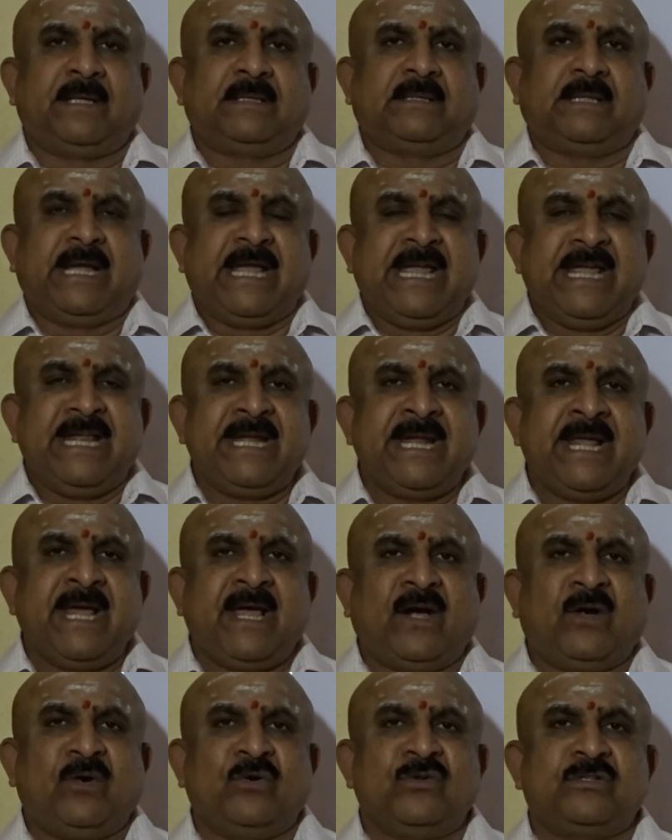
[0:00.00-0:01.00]
birth in
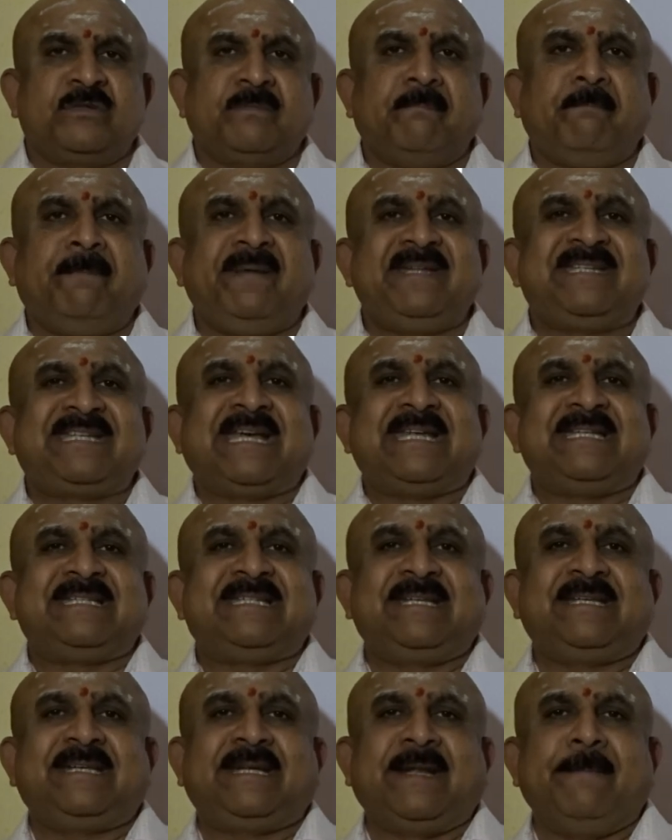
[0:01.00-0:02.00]
a house
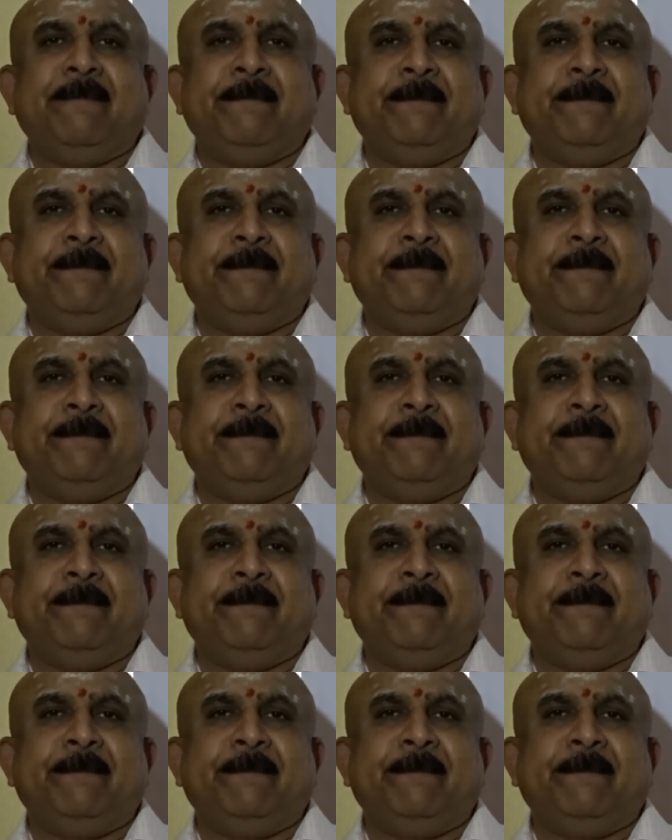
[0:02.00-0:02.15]
besides the